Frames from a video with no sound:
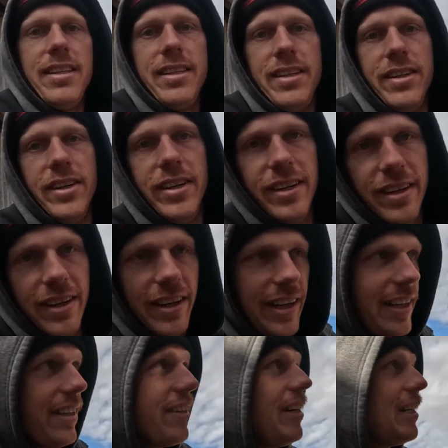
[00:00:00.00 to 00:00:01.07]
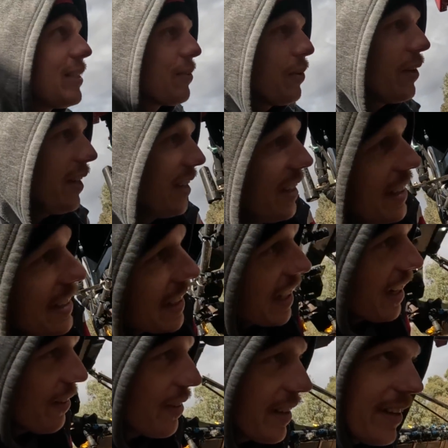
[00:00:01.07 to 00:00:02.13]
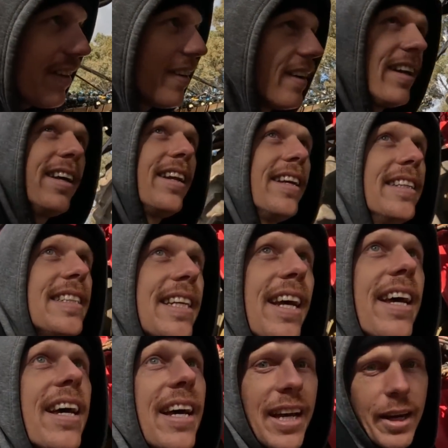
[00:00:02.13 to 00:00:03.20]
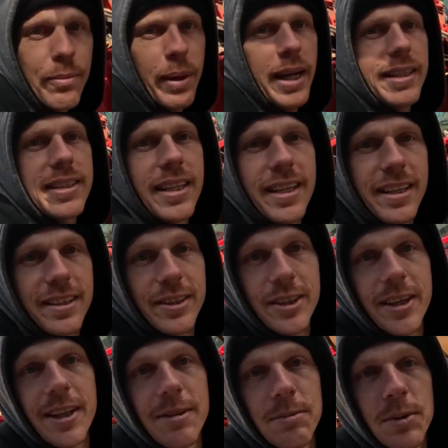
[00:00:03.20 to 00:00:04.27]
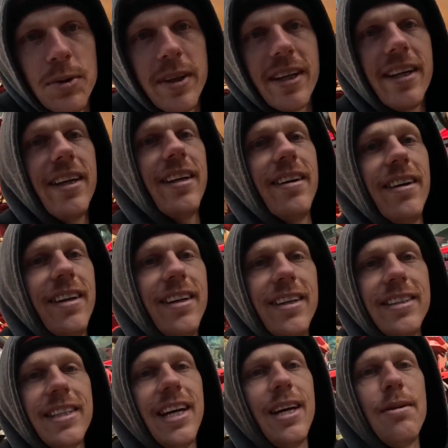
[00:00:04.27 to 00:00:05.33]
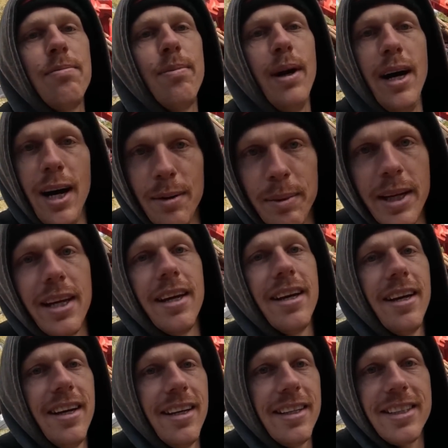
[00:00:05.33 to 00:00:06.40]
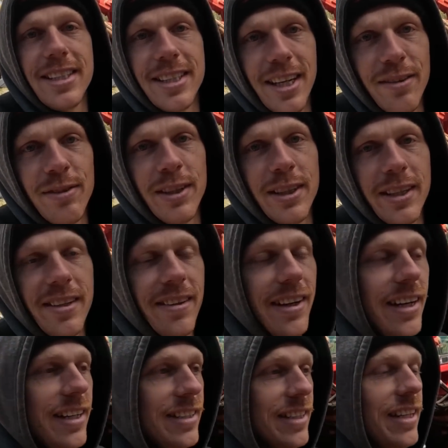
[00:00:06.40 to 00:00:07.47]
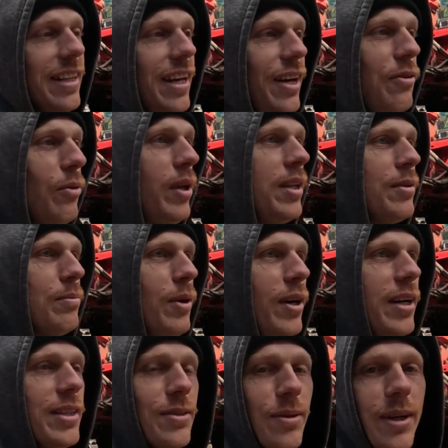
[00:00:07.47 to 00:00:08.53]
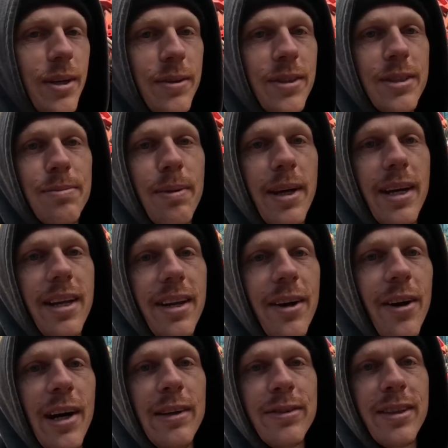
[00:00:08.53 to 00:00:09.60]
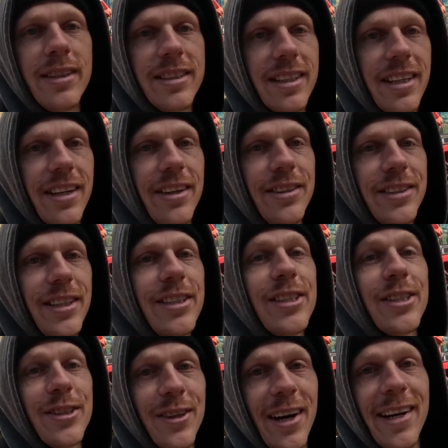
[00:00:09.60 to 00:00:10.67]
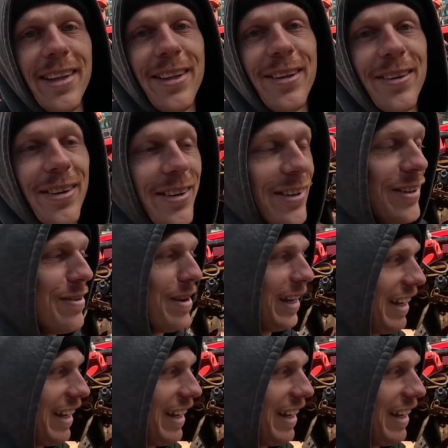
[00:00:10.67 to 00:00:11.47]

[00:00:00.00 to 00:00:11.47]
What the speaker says: Alright guys, what is going on? It is about 10 o'clock in the morning here and it is a balmy 7 degrees, and that wind might as well just be a knife because it goes straight through you.